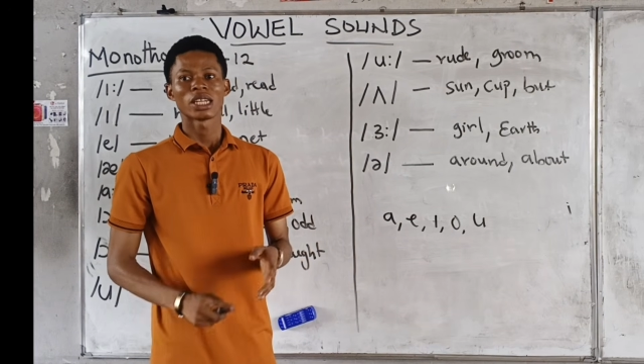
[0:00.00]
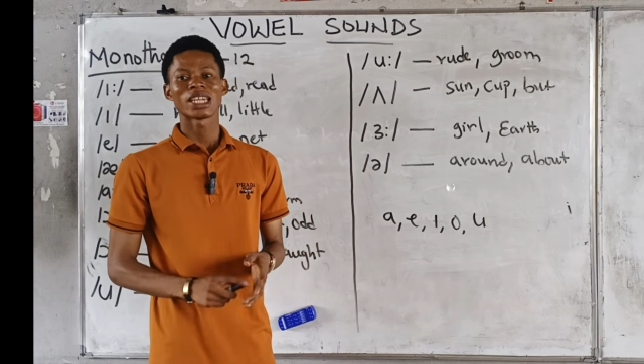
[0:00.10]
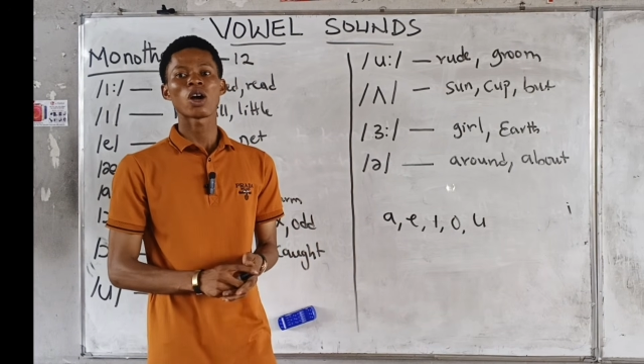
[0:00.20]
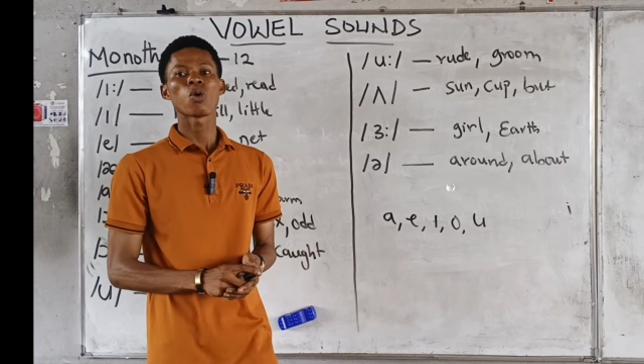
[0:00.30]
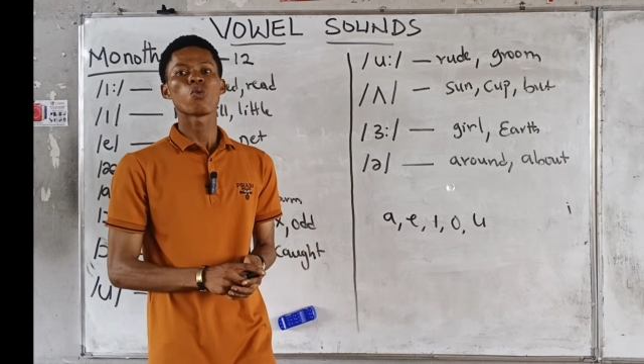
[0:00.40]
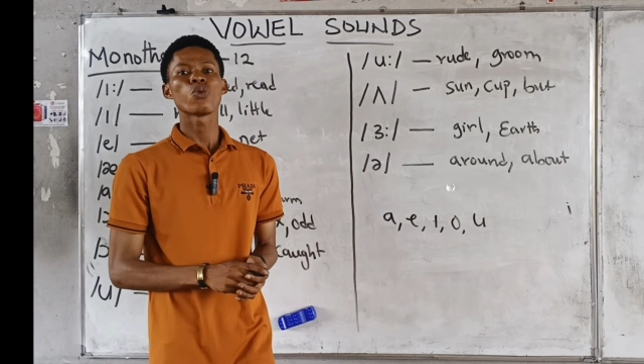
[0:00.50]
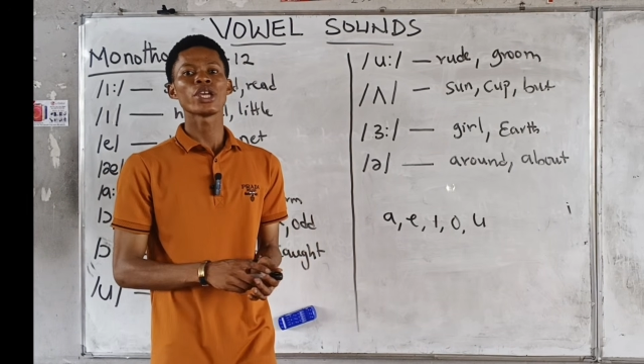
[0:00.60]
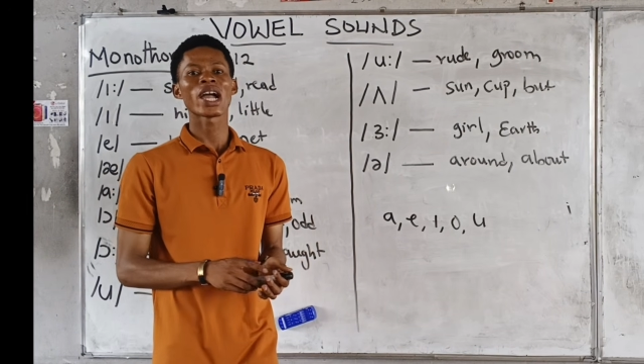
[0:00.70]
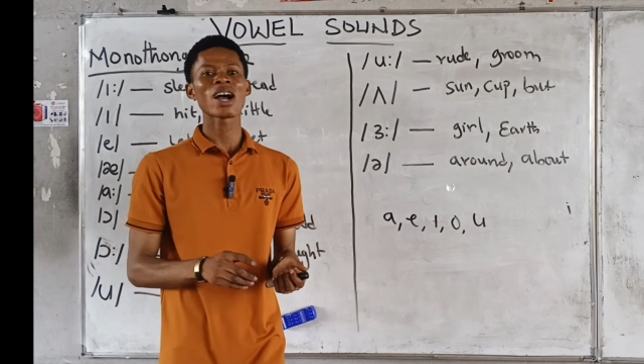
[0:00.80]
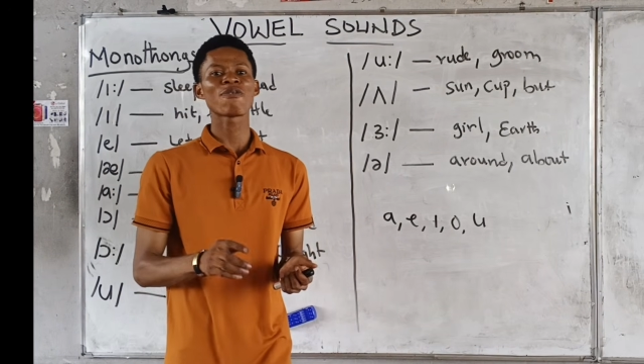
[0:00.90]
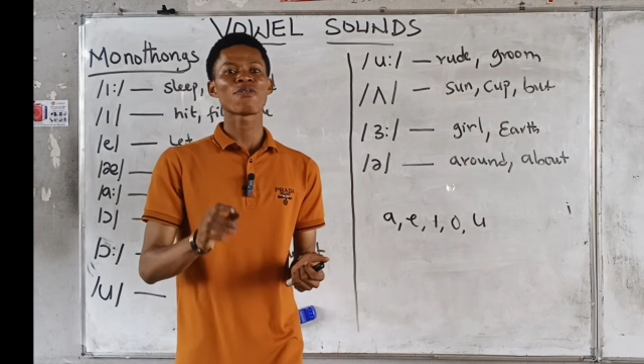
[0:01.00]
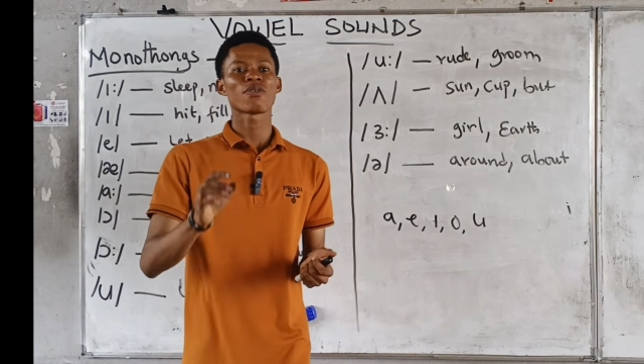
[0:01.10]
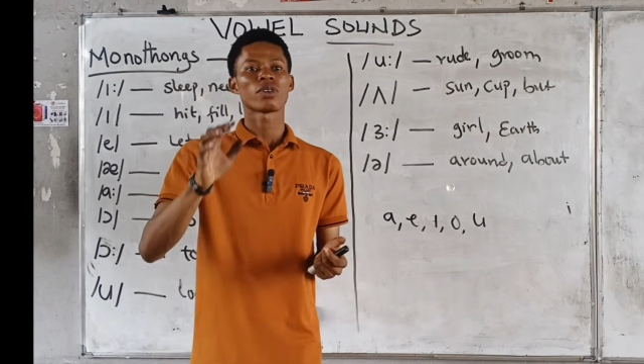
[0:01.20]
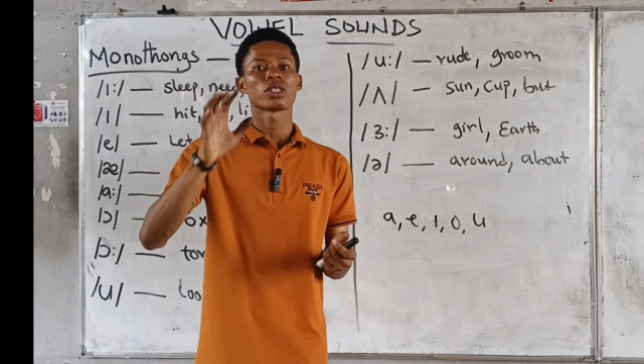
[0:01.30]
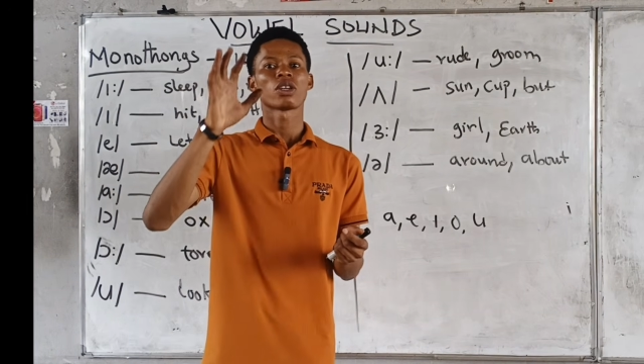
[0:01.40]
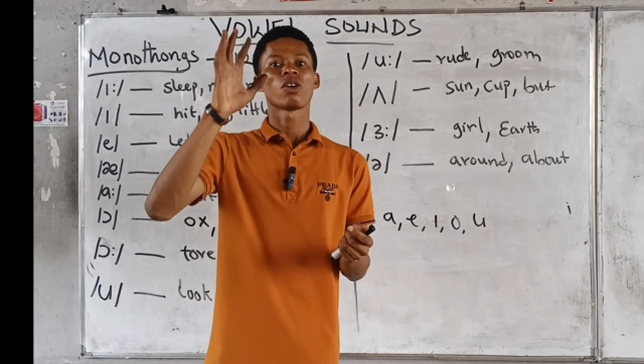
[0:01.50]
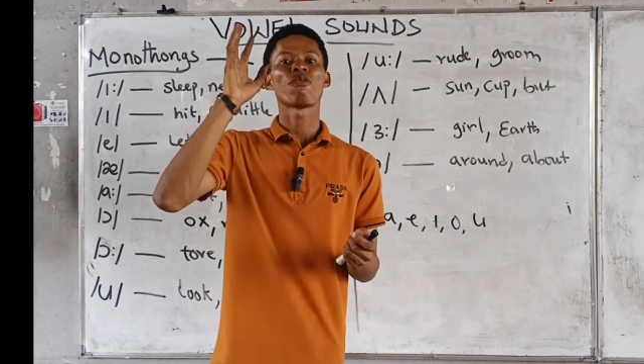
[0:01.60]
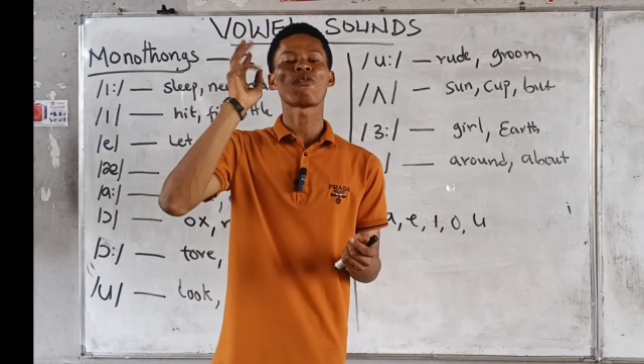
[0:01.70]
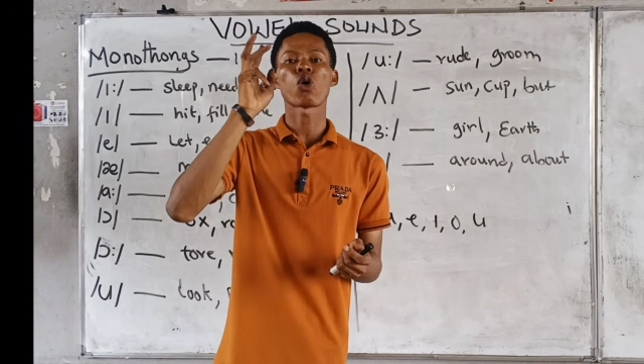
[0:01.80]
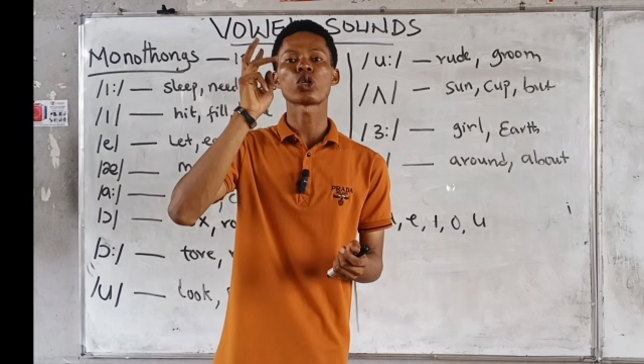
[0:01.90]
Now we have
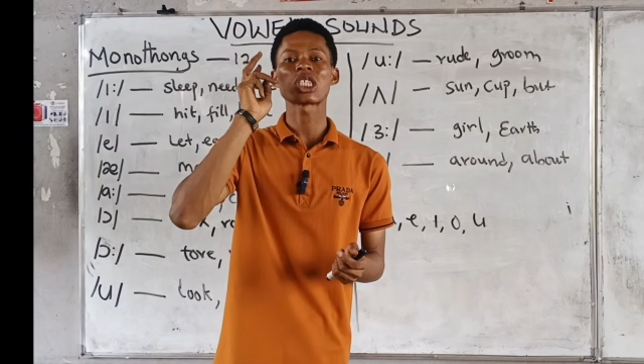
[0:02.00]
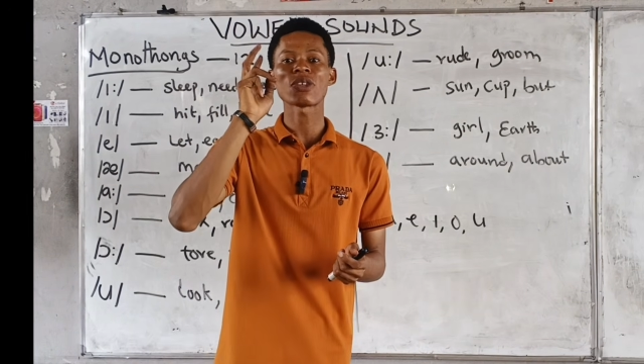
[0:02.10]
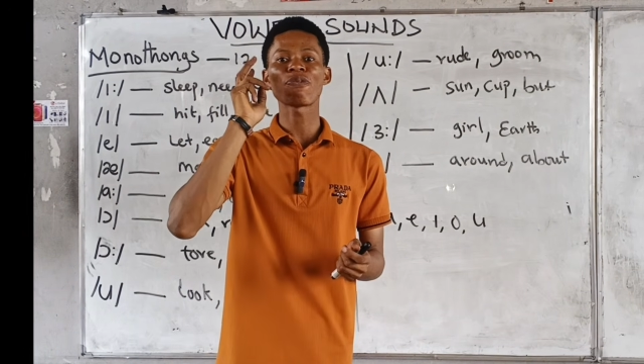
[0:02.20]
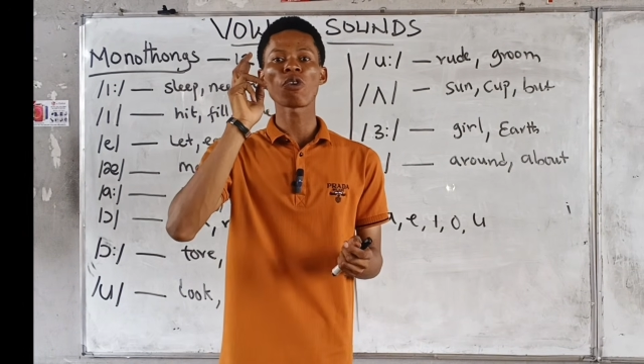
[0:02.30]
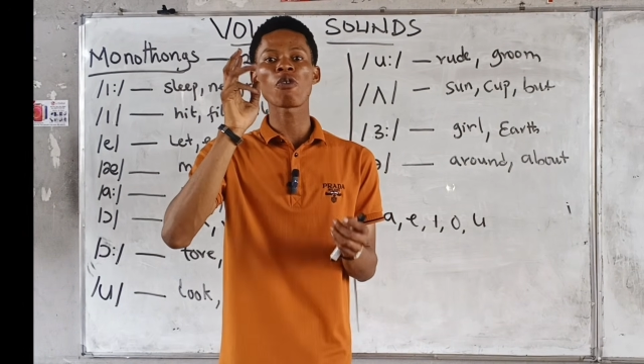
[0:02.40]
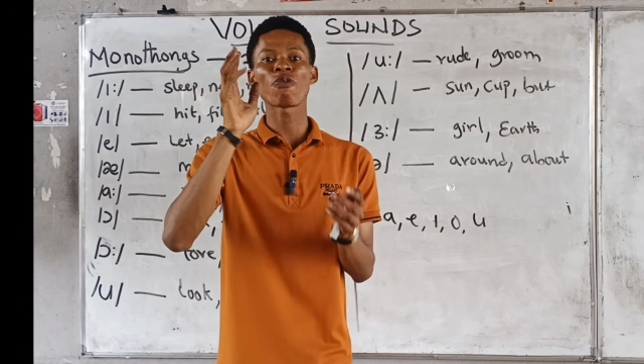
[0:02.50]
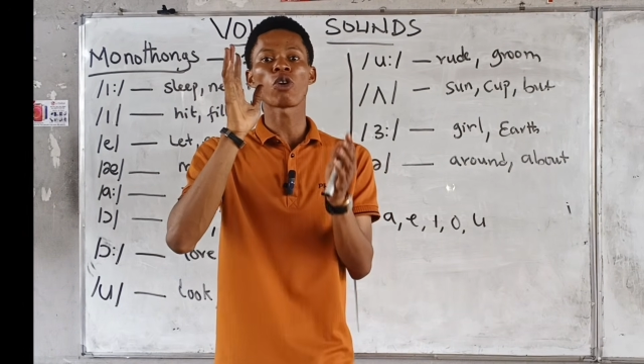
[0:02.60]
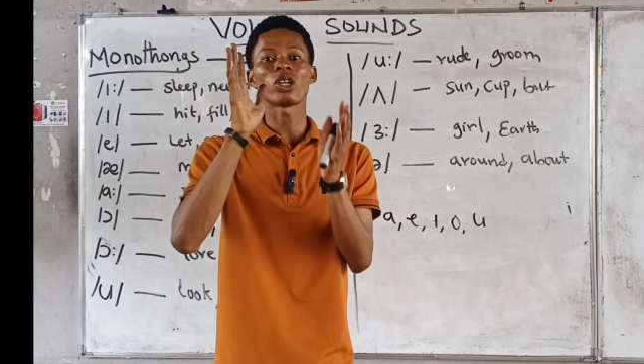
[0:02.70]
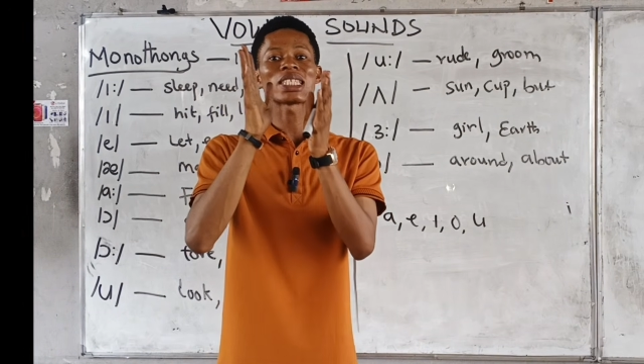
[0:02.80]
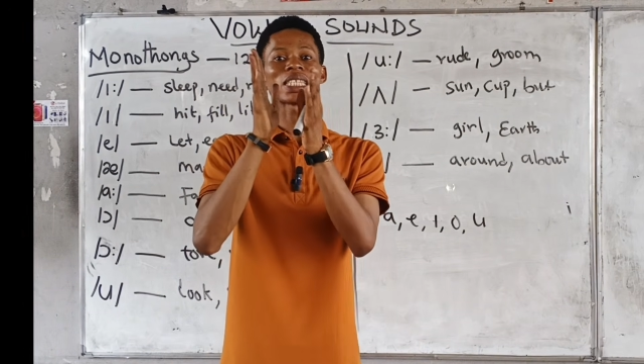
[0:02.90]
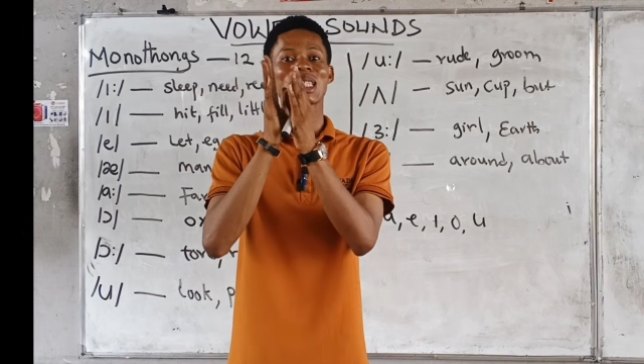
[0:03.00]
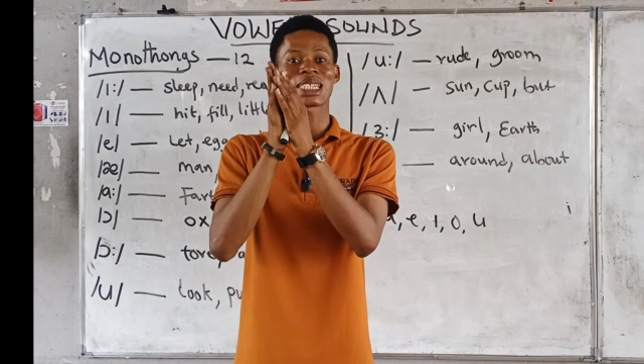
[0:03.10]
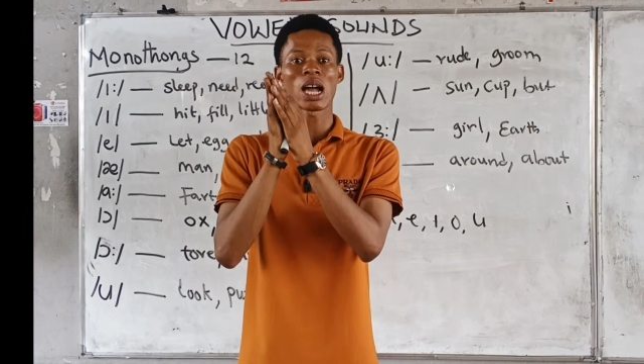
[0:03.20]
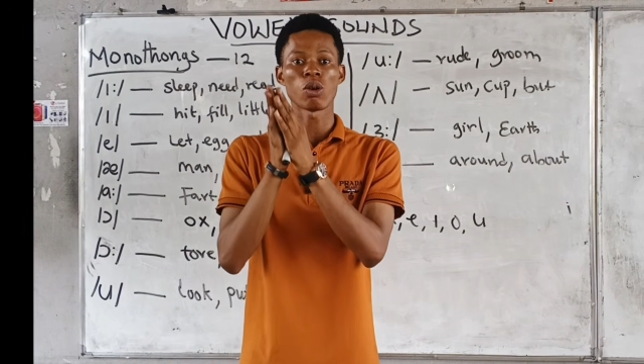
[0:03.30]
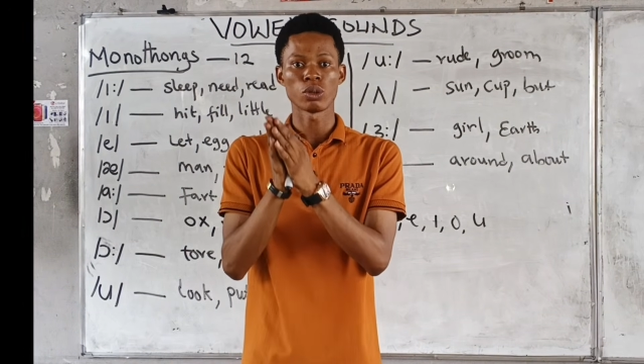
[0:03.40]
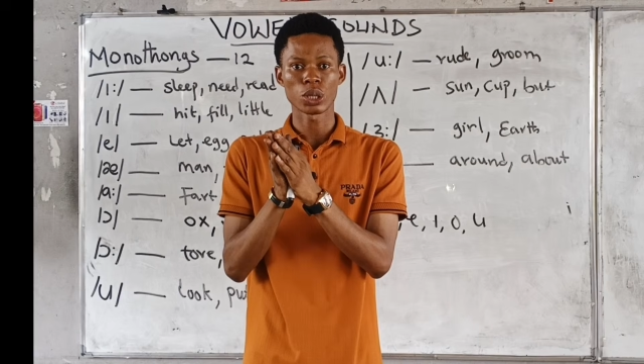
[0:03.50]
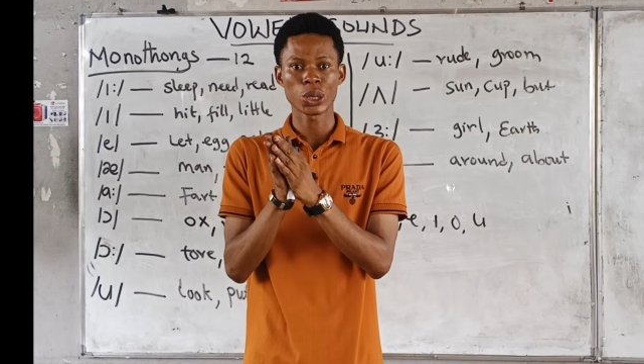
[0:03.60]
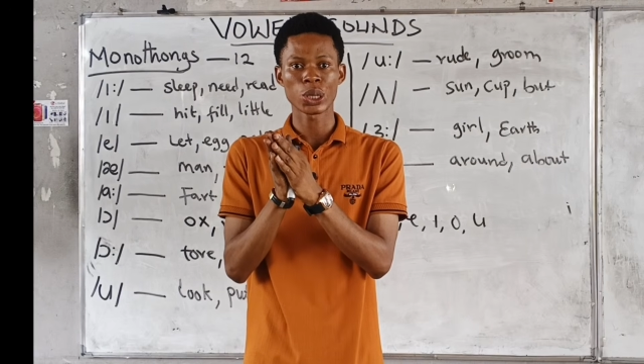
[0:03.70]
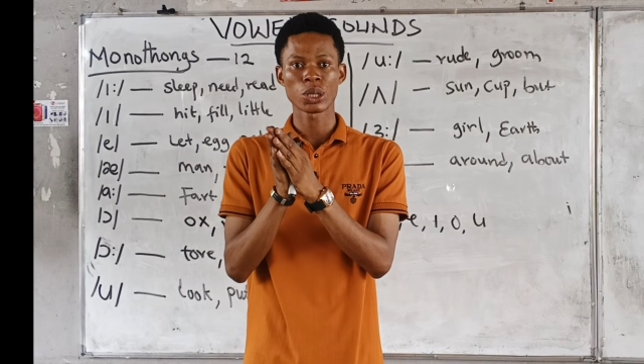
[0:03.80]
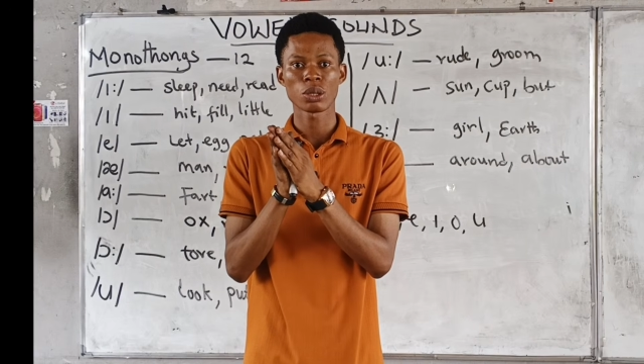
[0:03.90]
44 phonetic
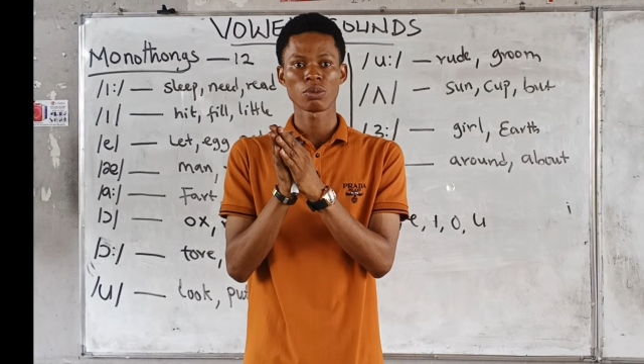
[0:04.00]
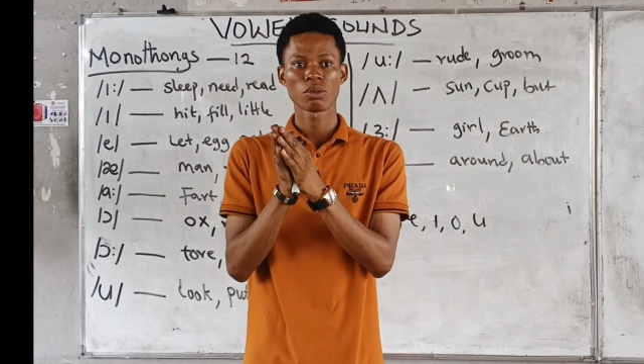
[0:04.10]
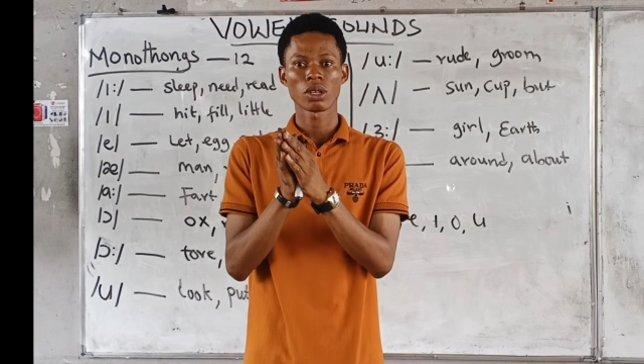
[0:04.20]
sounds.